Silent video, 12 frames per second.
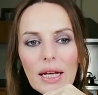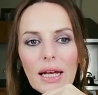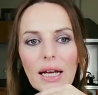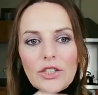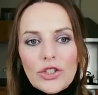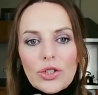
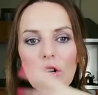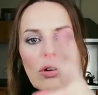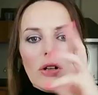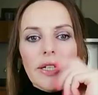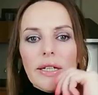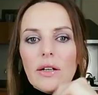And you're
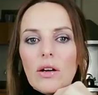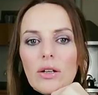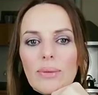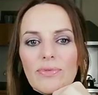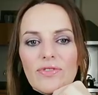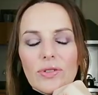calling it all
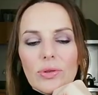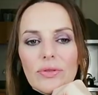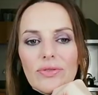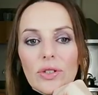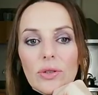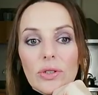up for
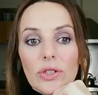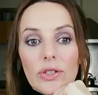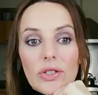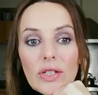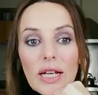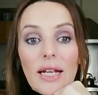review, and you're
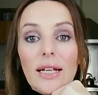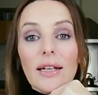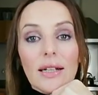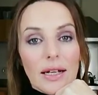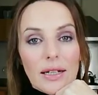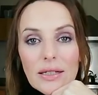saying,
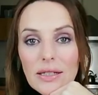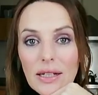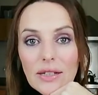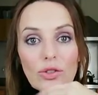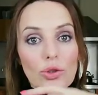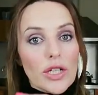like I
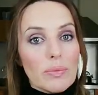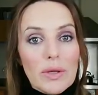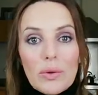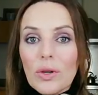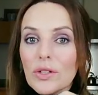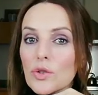said, trick
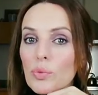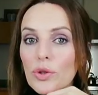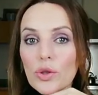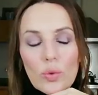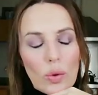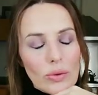me once, but
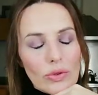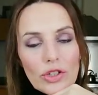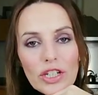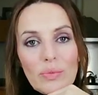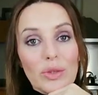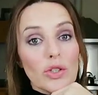you won't
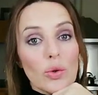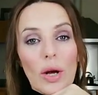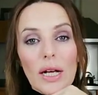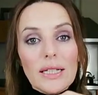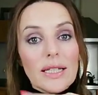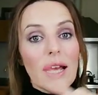trick me
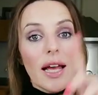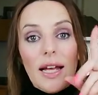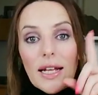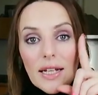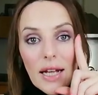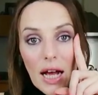twice.
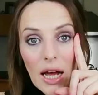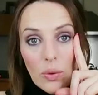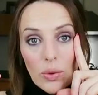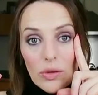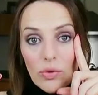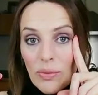I
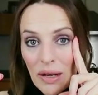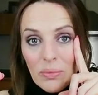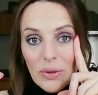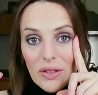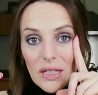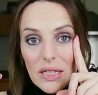will
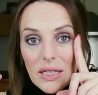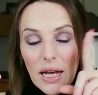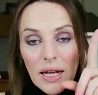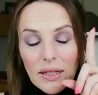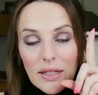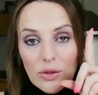remember this,
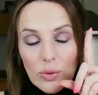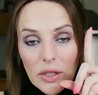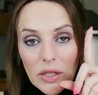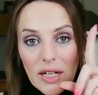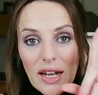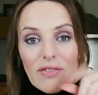and this will
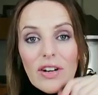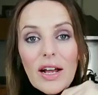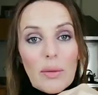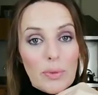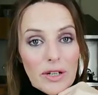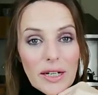never
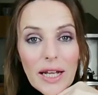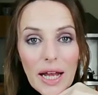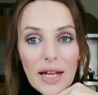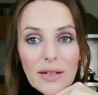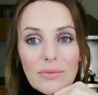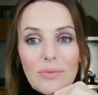happen
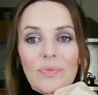again.